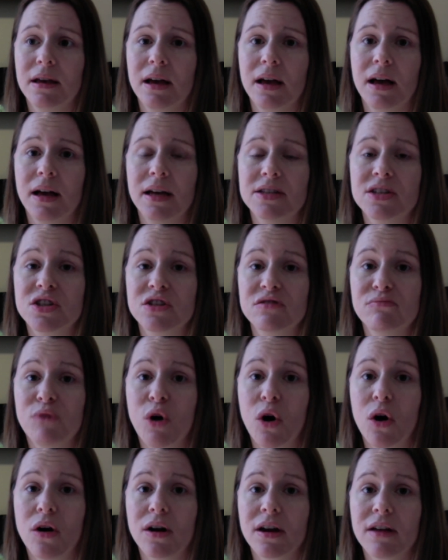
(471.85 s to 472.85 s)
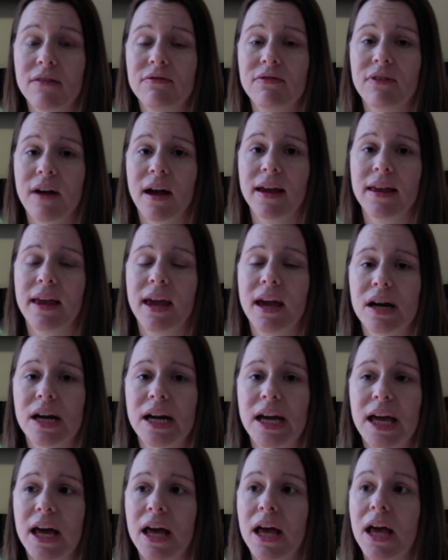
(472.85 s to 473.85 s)
small confined
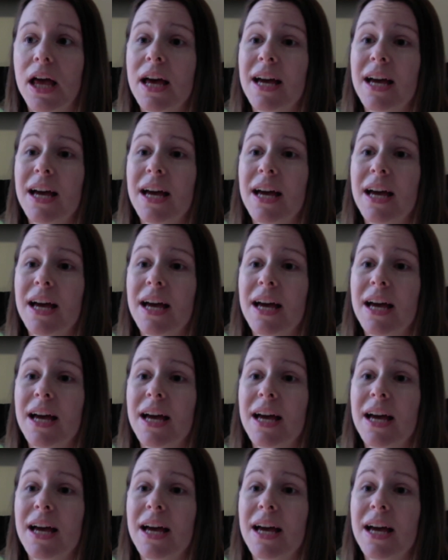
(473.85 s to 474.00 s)
area.